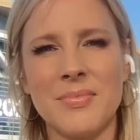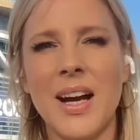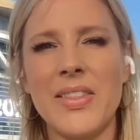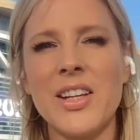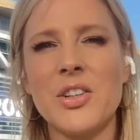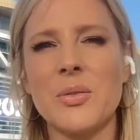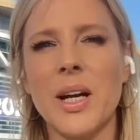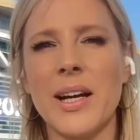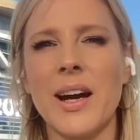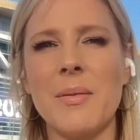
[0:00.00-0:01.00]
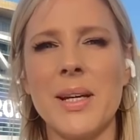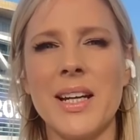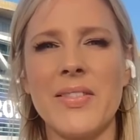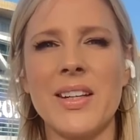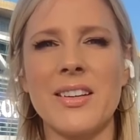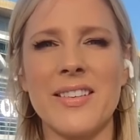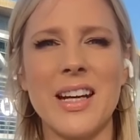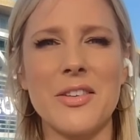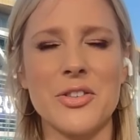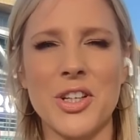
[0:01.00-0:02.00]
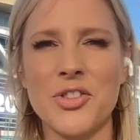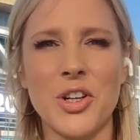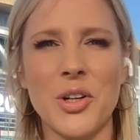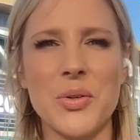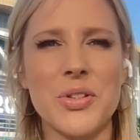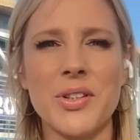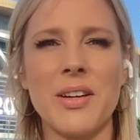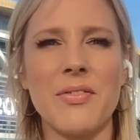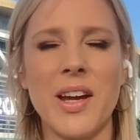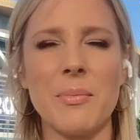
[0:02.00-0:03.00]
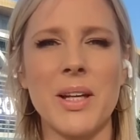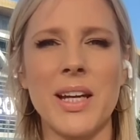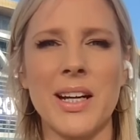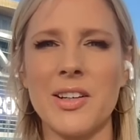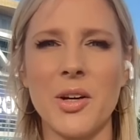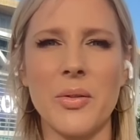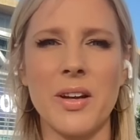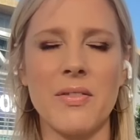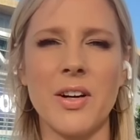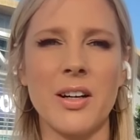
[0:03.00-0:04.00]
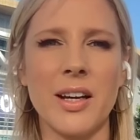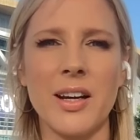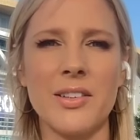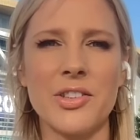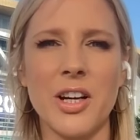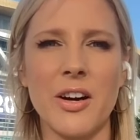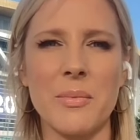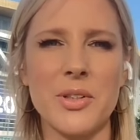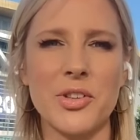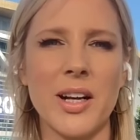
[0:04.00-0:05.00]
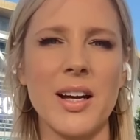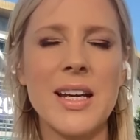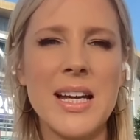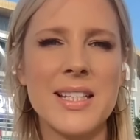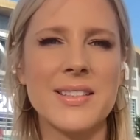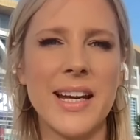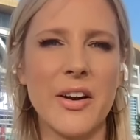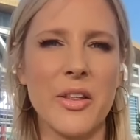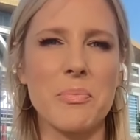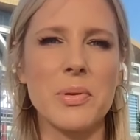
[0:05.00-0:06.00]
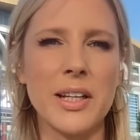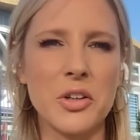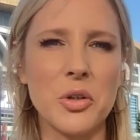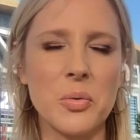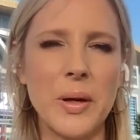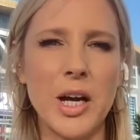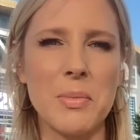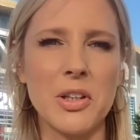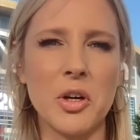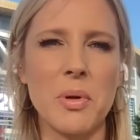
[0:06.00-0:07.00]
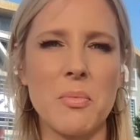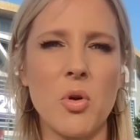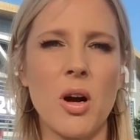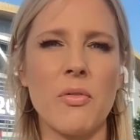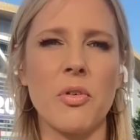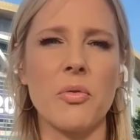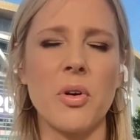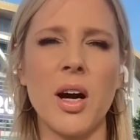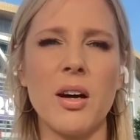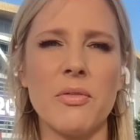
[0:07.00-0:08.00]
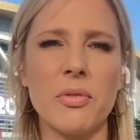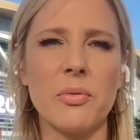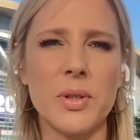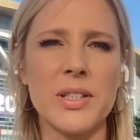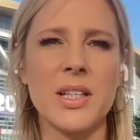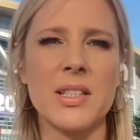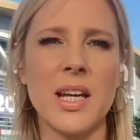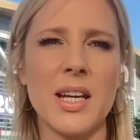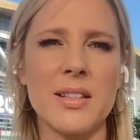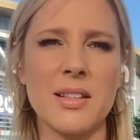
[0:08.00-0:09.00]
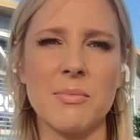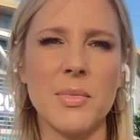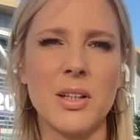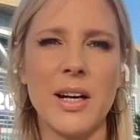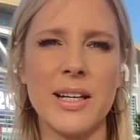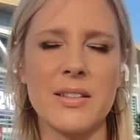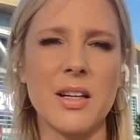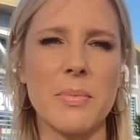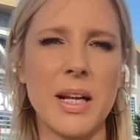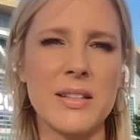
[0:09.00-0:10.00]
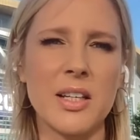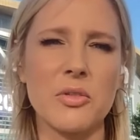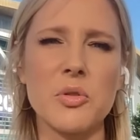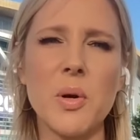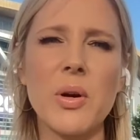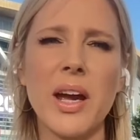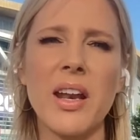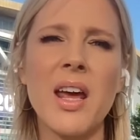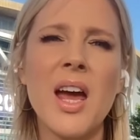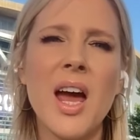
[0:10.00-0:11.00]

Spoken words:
I think you're right. I mean, at the end of the day, they're such a close-knit family, and I know that Ivanka and Jared have been trying to stay out of the political realm a little bit more of recent days, and Melania has not been as outspoken.